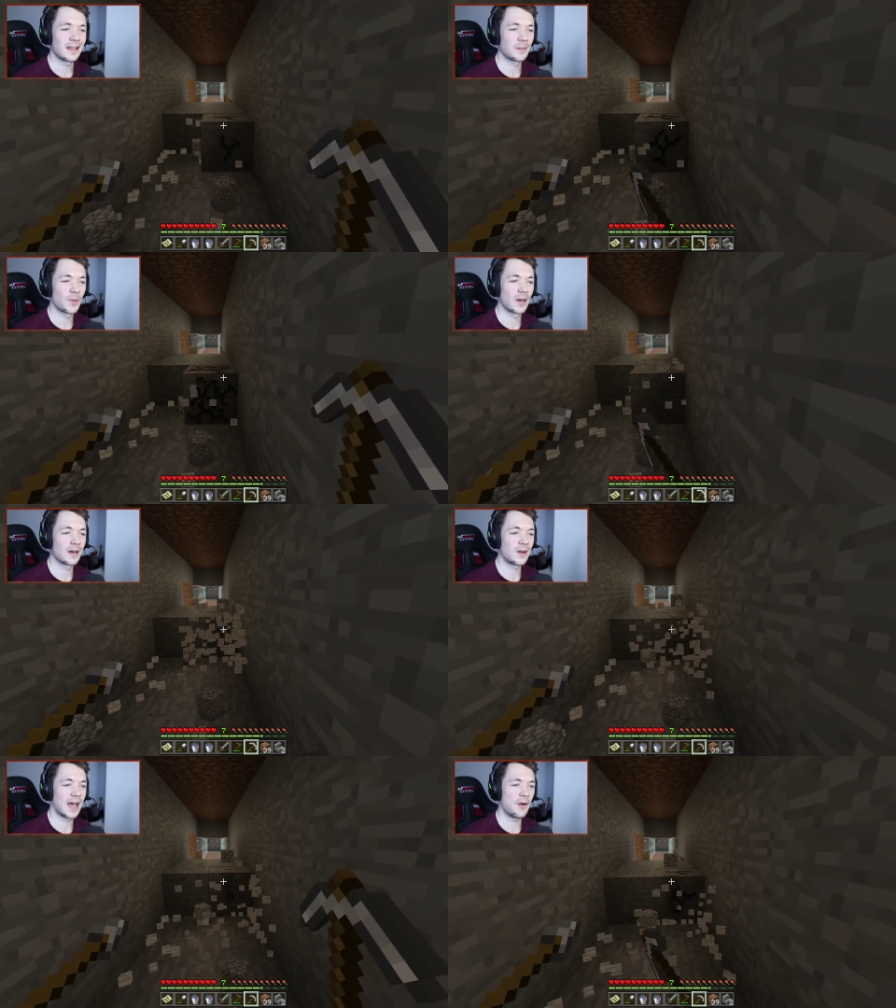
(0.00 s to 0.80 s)

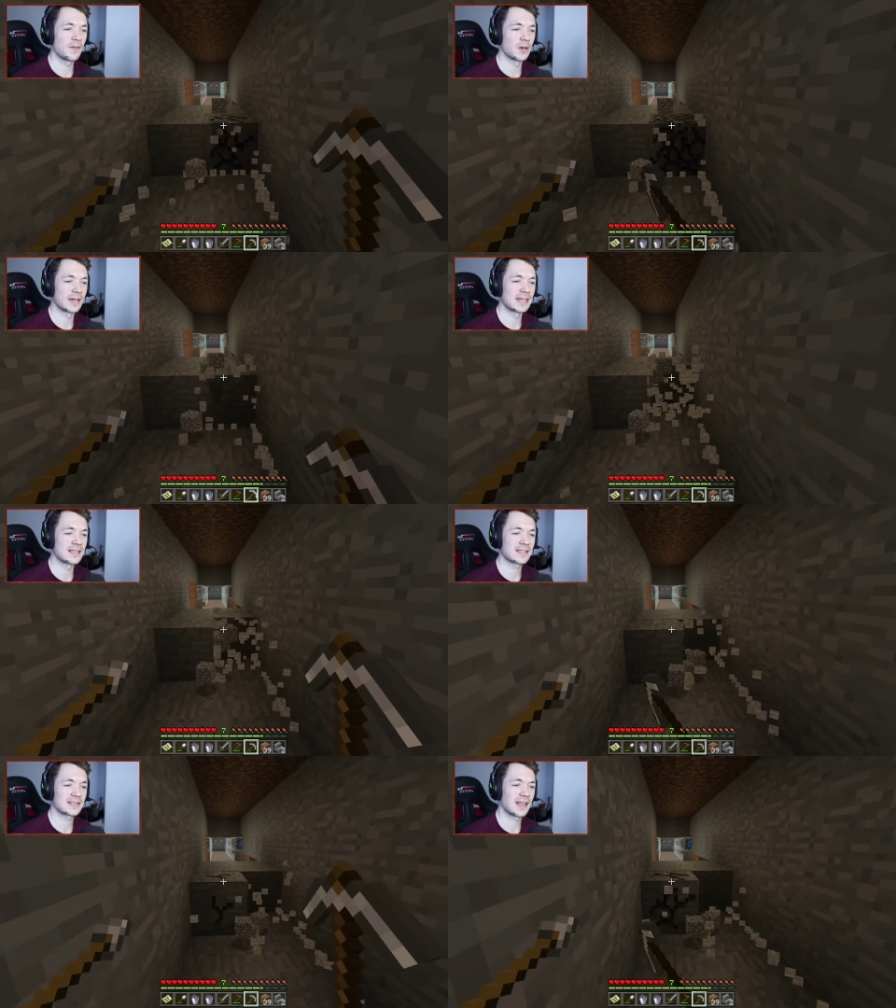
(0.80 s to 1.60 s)
but however long it
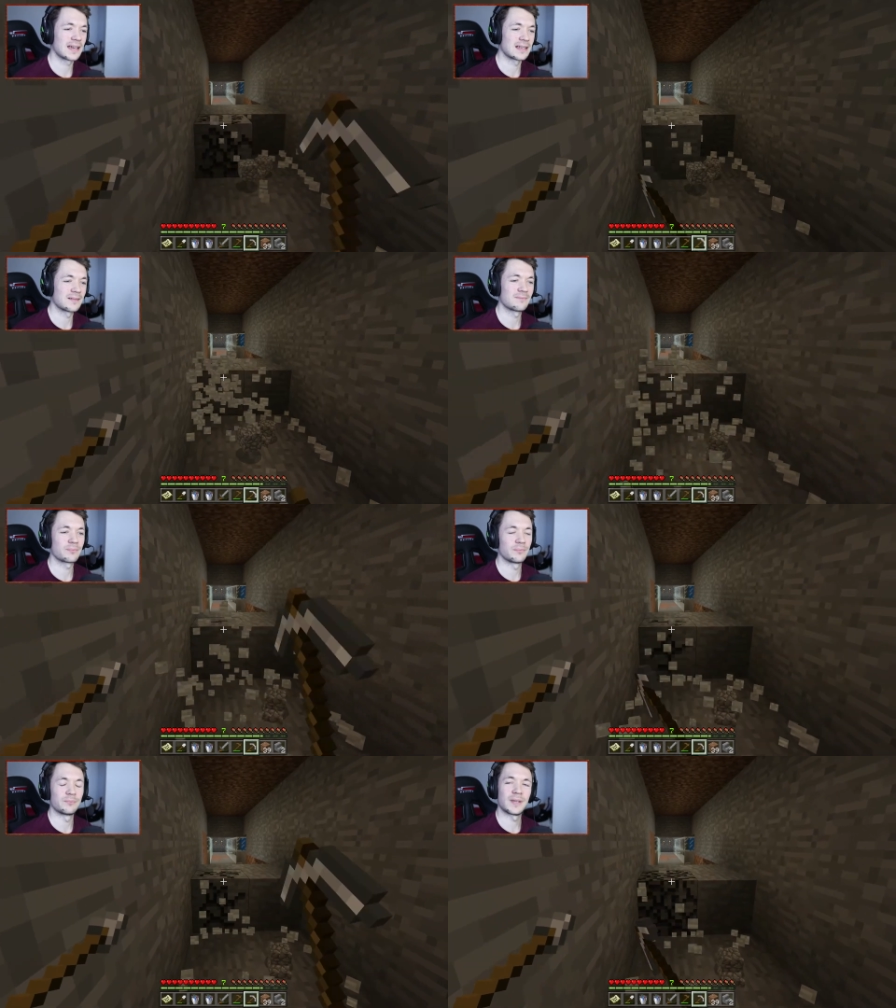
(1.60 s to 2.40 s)
is, like,
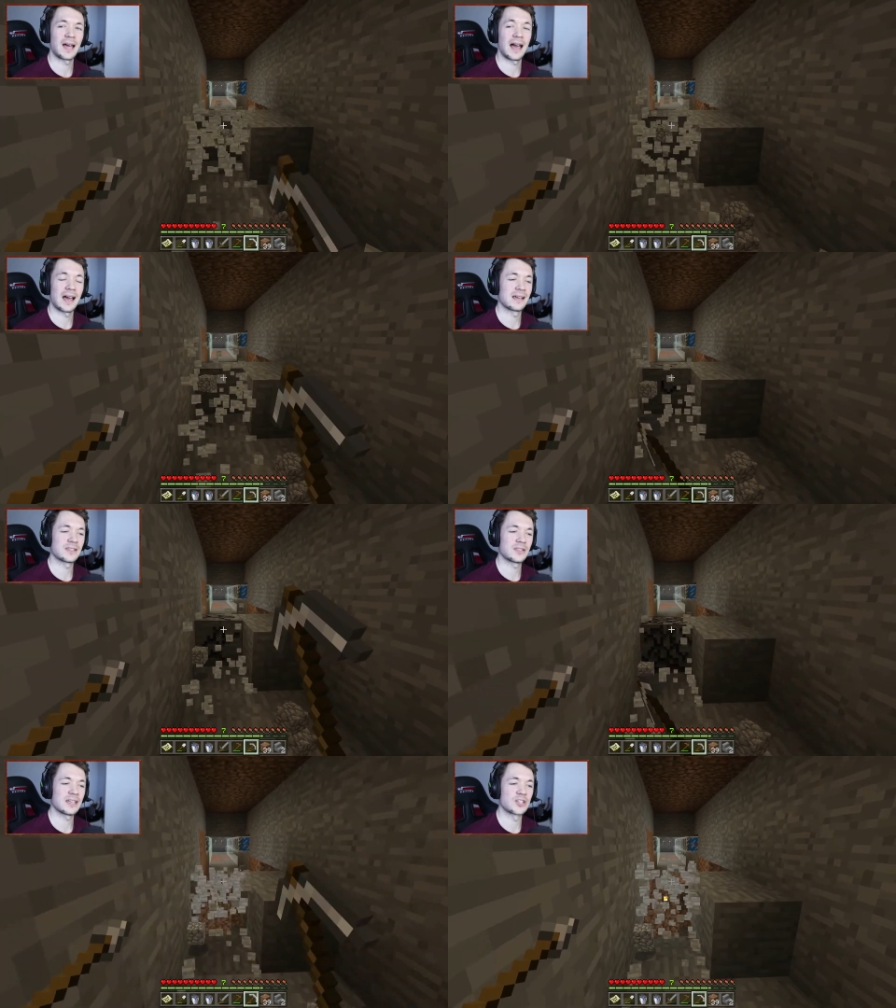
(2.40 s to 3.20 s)
uh,
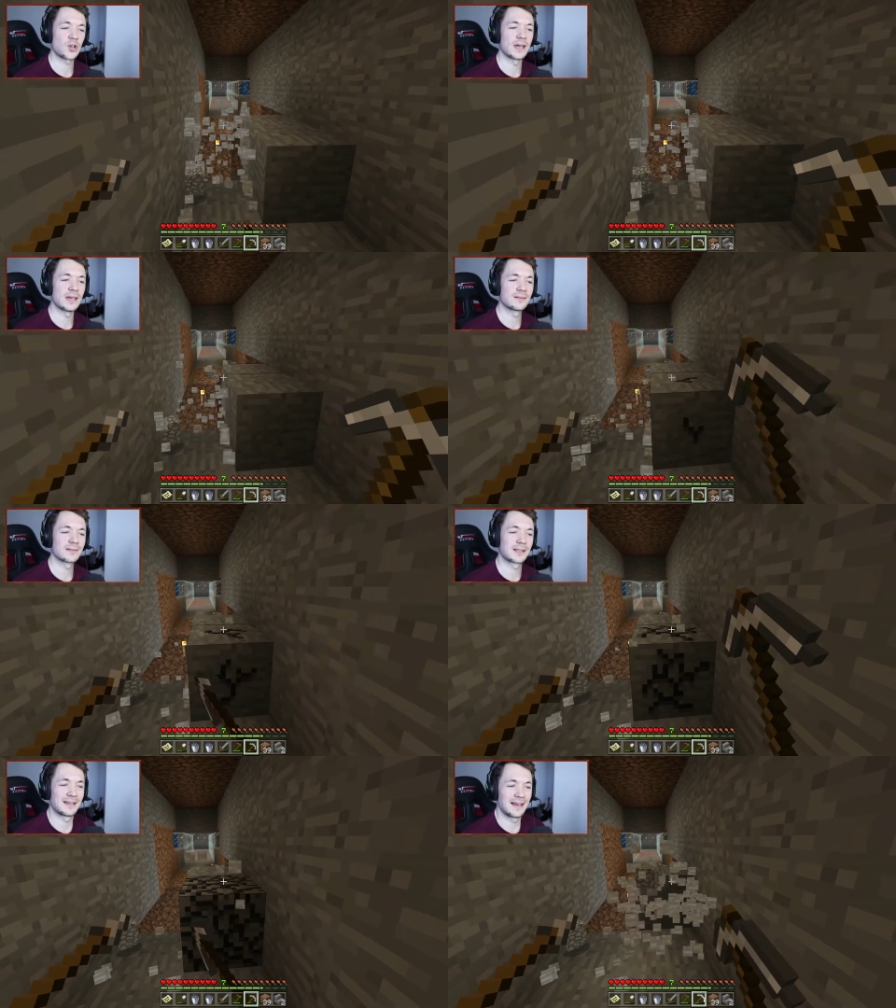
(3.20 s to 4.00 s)
enjoy it.
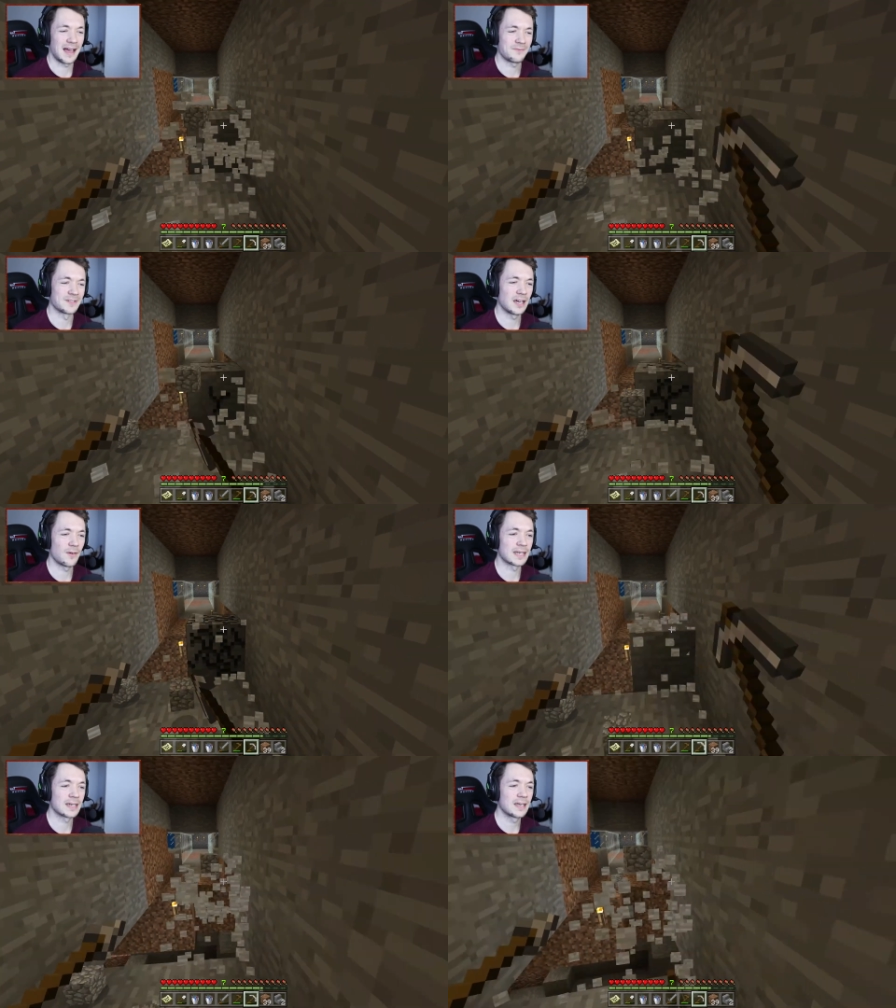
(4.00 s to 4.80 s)
I have no
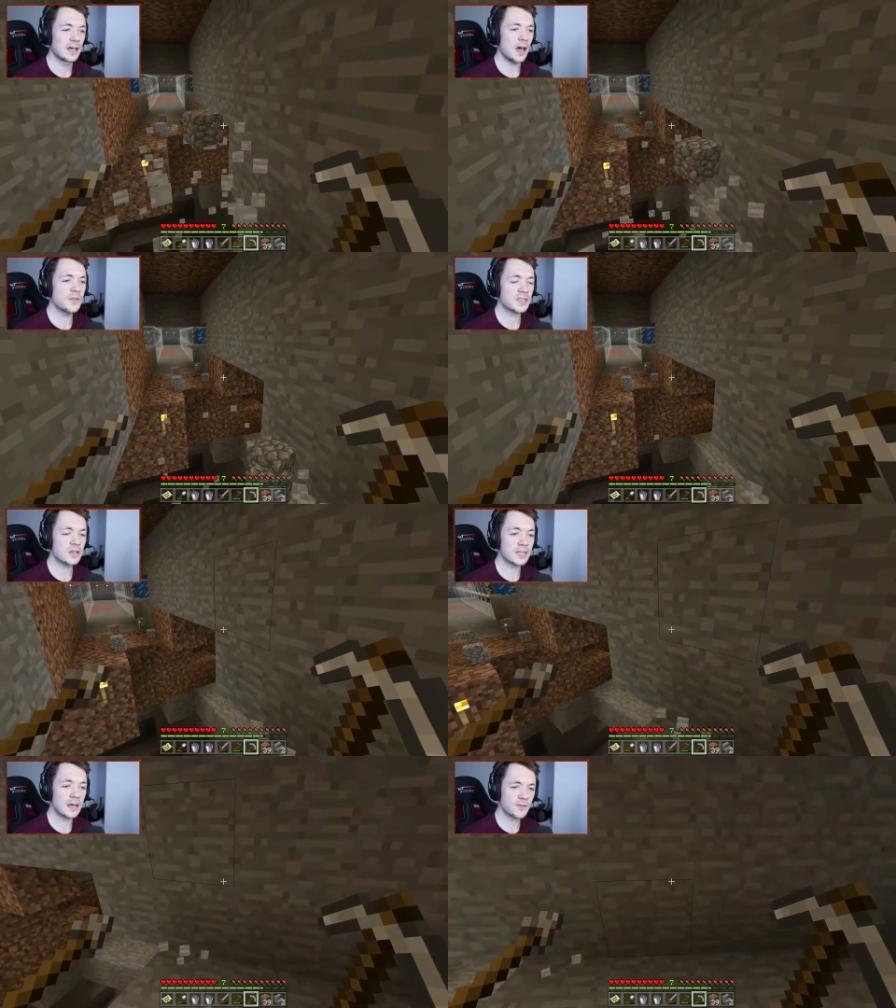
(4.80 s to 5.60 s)
idea. Oh, this is
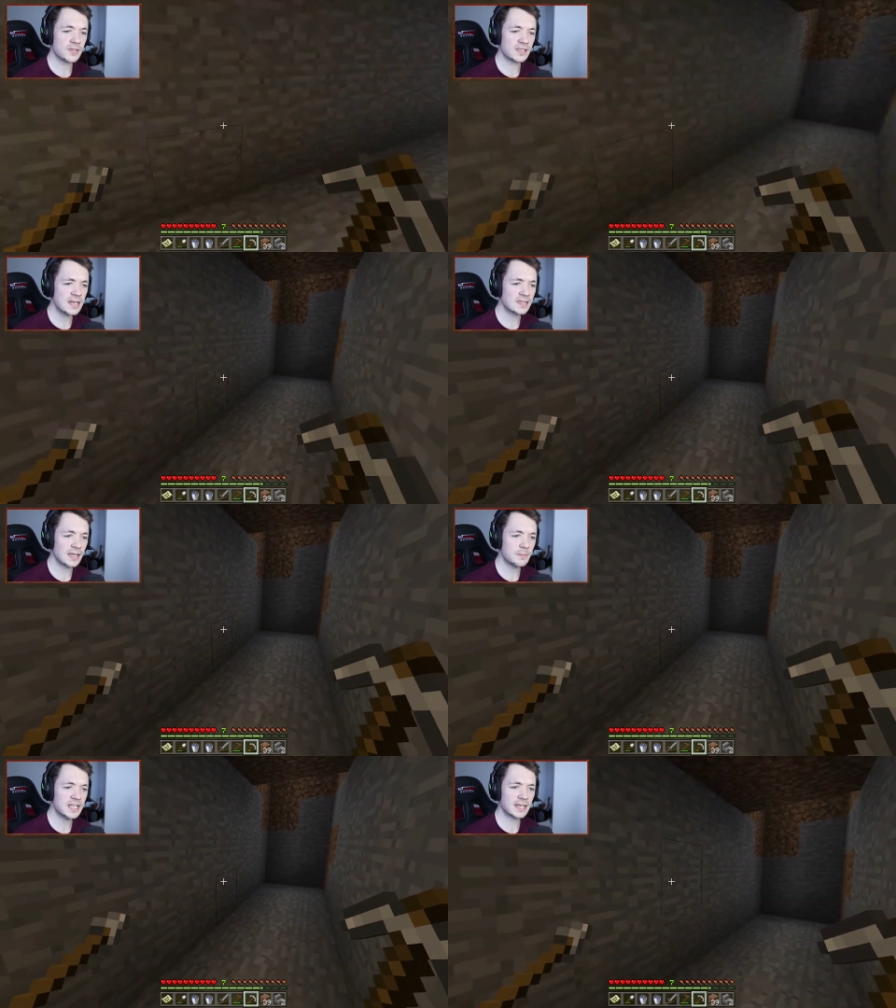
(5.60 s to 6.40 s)
good. Now I've got the center.
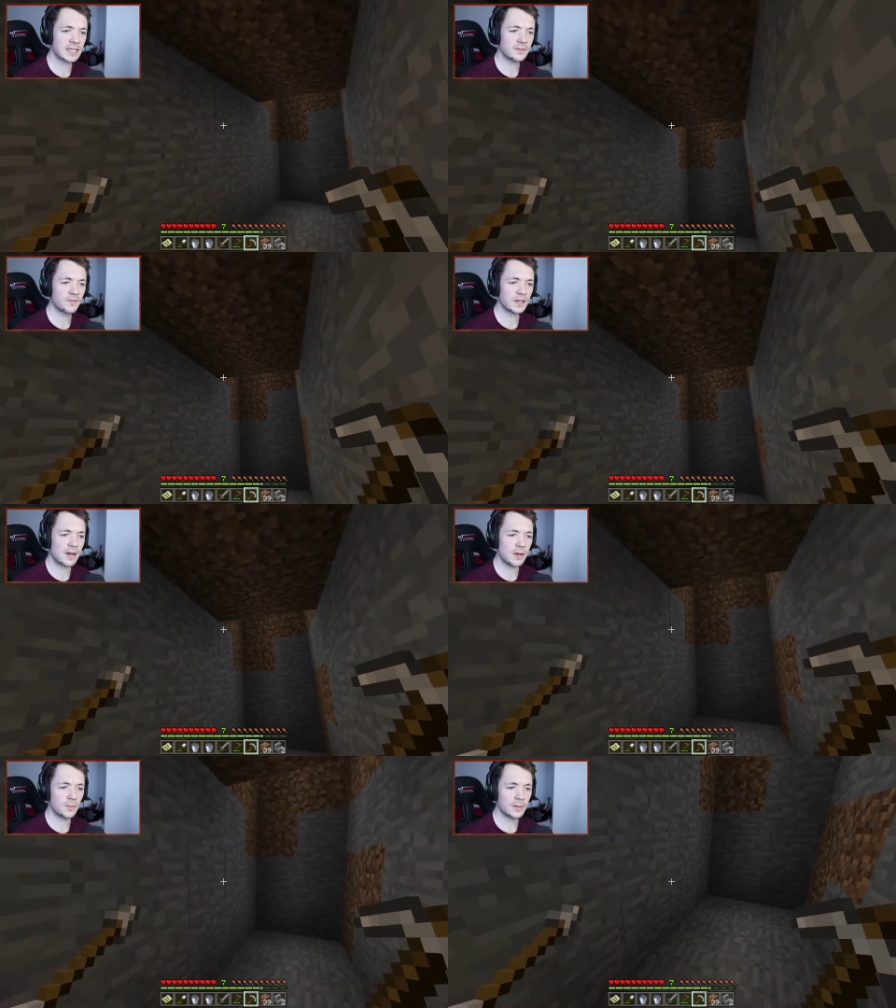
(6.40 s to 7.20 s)
That means I can figure
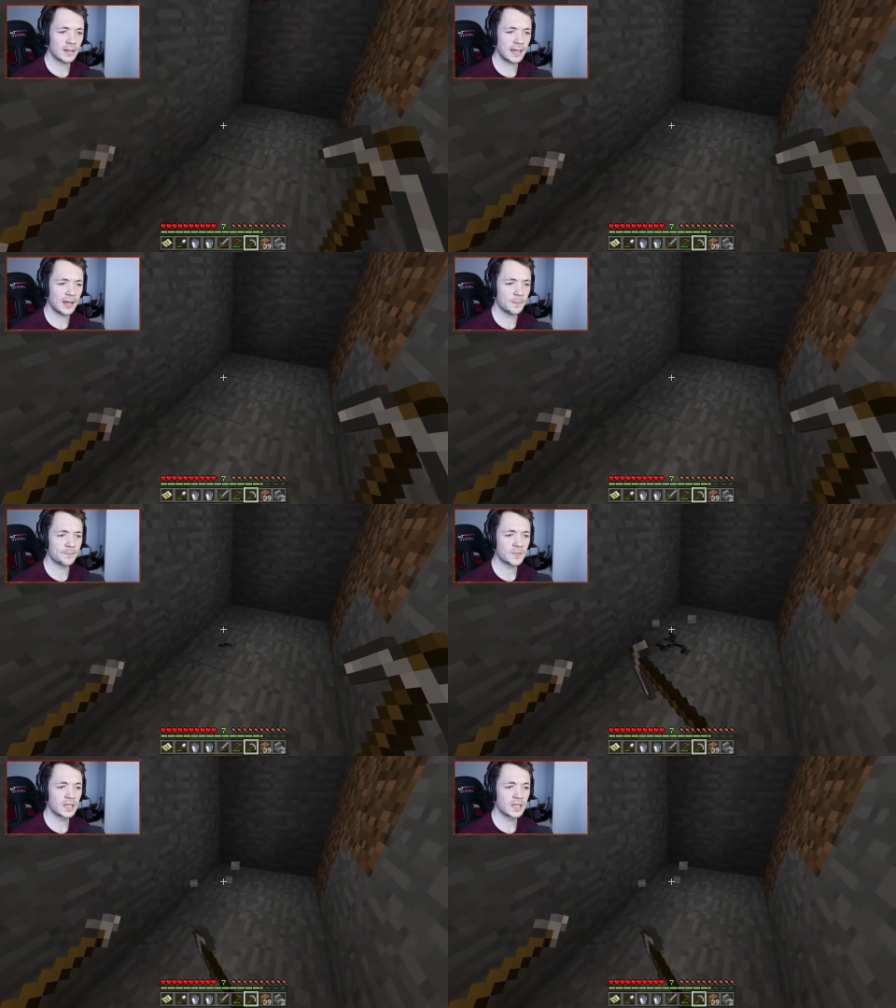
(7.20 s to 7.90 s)
out how.